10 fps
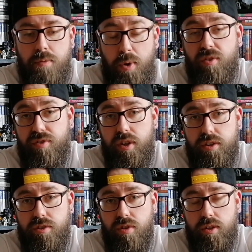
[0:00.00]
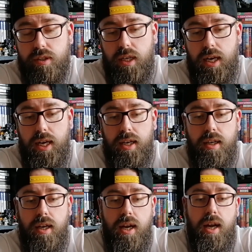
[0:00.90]
Both versions are on Sky,
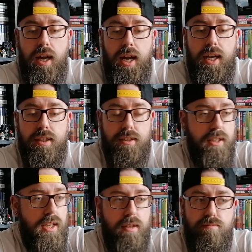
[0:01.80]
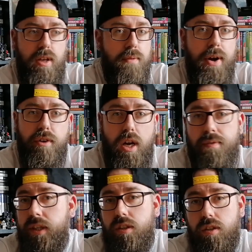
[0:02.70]
and in America I
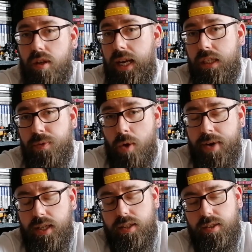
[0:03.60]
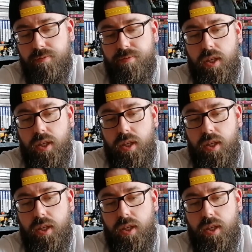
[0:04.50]
imagine it's on HBO Max.